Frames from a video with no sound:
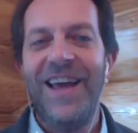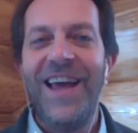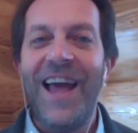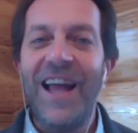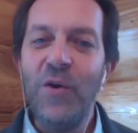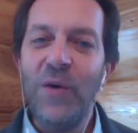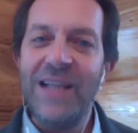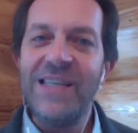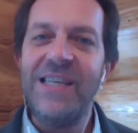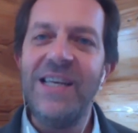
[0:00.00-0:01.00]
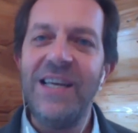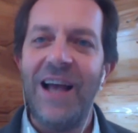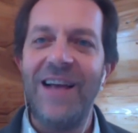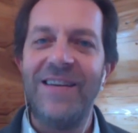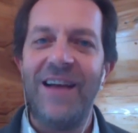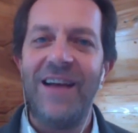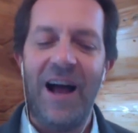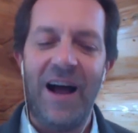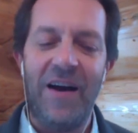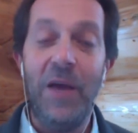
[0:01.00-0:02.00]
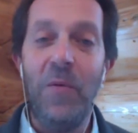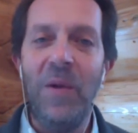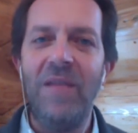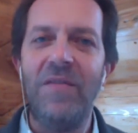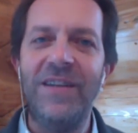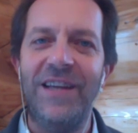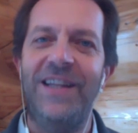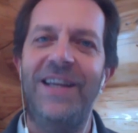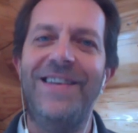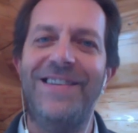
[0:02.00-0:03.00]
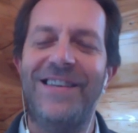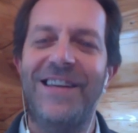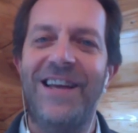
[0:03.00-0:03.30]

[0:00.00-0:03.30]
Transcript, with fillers: and you can see how irrelevant it is